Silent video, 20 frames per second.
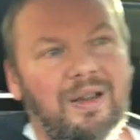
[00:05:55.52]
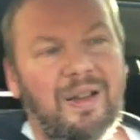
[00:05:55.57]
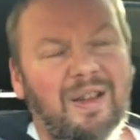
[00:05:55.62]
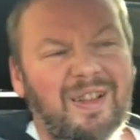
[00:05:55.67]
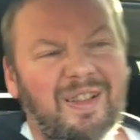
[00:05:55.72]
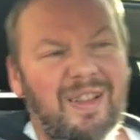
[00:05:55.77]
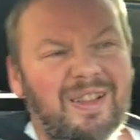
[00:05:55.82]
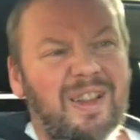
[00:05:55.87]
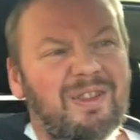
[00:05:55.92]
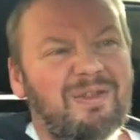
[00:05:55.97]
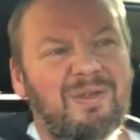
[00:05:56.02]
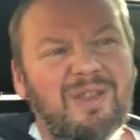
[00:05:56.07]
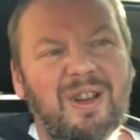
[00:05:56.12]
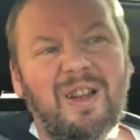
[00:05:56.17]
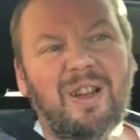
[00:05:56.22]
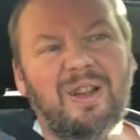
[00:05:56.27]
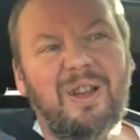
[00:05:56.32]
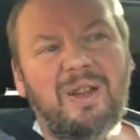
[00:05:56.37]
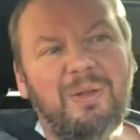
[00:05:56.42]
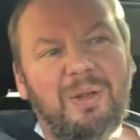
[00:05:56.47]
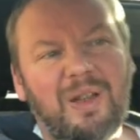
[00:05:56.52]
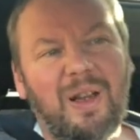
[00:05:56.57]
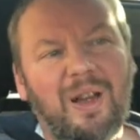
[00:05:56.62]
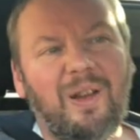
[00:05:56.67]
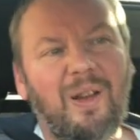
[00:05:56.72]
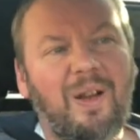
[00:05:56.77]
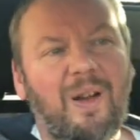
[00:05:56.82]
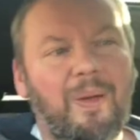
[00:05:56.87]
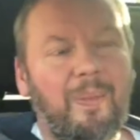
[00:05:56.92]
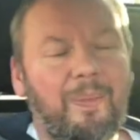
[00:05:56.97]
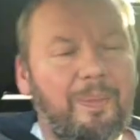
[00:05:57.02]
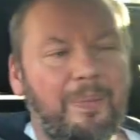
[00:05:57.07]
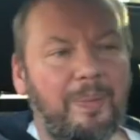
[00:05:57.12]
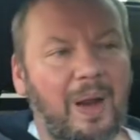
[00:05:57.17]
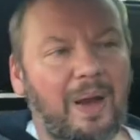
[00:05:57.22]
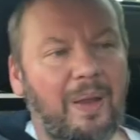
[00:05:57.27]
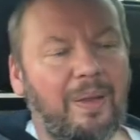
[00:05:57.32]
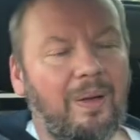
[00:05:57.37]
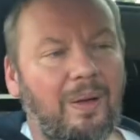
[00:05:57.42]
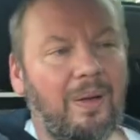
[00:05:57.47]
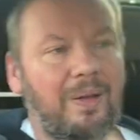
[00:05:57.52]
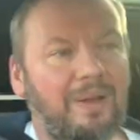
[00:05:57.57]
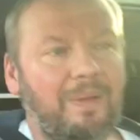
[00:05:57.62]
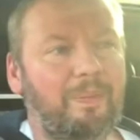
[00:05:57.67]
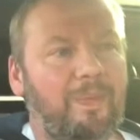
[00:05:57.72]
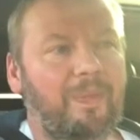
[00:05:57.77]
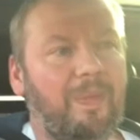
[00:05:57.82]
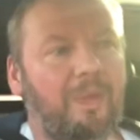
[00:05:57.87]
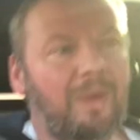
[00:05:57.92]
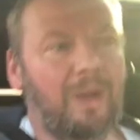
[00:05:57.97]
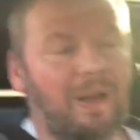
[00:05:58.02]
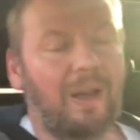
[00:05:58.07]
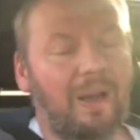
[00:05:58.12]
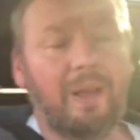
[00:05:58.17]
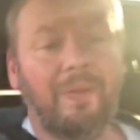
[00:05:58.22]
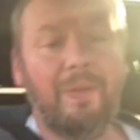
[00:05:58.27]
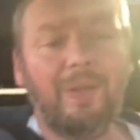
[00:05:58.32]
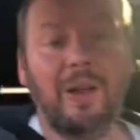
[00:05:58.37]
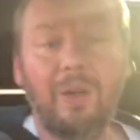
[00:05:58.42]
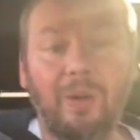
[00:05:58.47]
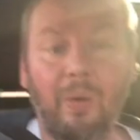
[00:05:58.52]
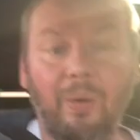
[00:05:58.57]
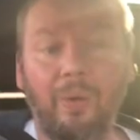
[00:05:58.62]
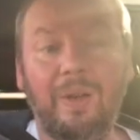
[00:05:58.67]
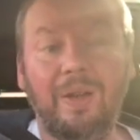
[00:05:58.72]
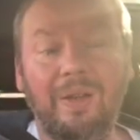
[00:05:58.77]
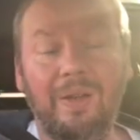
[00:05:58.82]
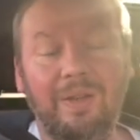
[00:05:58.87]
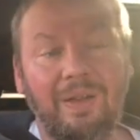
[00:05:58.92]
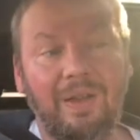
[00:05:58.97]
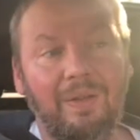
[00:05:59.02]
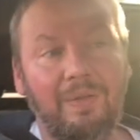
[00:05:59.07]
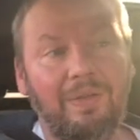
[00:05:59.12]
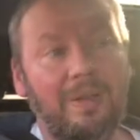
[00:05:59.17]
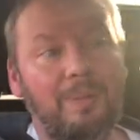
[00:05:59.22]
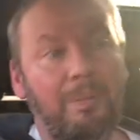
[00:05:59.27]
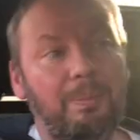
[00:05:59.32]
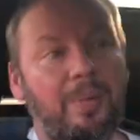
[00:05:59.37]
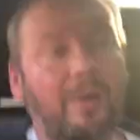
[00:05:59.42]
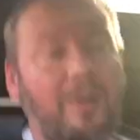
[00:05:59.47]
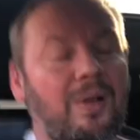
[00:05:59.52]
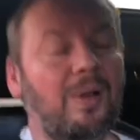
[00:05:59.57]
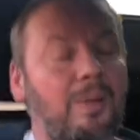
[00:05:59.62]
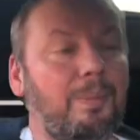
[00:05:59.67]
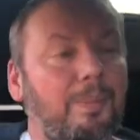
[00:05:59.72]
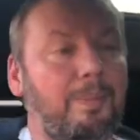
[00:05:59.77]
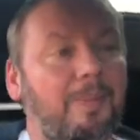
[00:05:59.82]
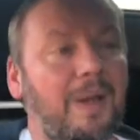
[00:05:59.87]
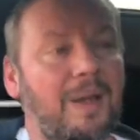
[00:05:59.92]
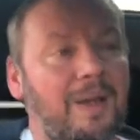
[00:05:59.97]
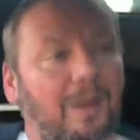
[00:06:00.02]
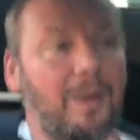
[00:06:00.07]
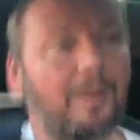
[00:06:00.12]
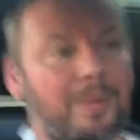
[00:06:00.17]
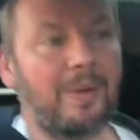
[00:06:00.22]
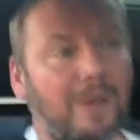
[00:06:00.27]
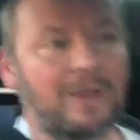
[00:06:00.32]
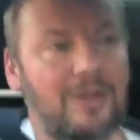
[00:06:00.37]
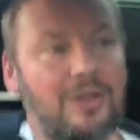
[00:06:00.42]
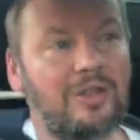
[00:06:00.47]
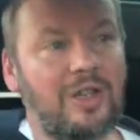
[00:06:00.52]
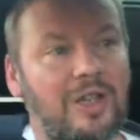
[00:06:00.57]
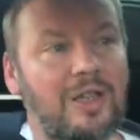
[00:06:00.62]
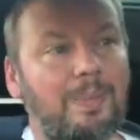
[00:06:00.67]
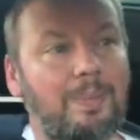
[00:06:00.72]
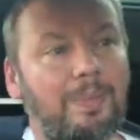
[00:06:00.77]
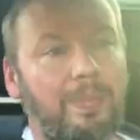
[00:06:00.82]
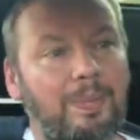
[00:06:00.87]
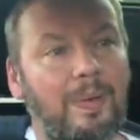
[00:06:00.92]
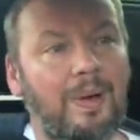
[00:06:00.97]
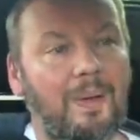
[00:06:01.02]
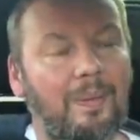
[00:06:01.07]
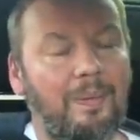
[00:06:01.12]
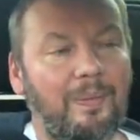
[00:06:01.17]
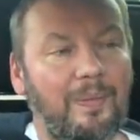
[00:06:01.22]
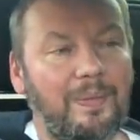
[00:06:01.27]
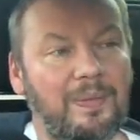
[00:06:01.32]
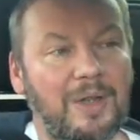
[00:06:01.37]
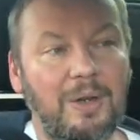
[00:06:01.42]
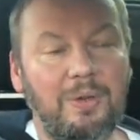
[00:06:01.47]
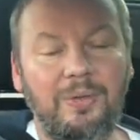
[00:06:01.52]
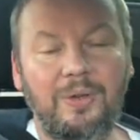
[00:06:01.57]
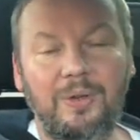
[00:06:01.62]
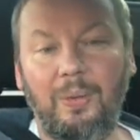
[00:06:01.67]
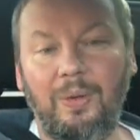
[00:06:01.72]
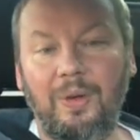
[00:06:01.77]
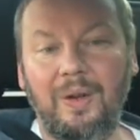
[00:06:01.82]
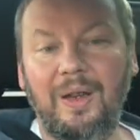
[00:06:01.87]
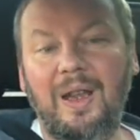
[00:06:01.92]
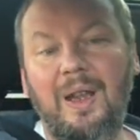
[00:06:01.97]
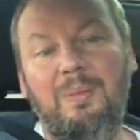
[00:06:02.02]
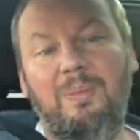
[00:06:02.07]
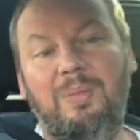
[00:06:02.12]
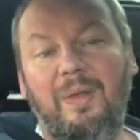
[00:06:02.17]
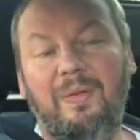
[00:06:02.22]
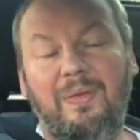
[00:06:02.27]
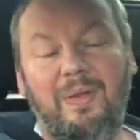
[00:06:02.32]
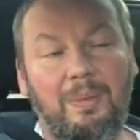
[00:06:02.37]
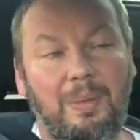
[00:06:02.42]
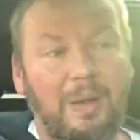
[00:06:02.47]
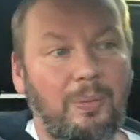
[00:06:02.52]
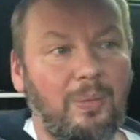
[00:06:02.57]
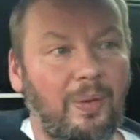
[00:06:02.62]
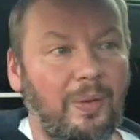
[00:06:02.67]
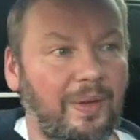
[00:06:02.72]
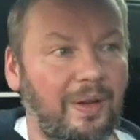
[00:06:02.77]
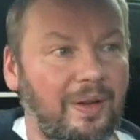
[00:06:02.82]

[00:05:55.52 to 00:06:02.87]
and I didn't really use it a lot. But I thought I'll have a look and see if I can pick up a cheap used one again, preferably one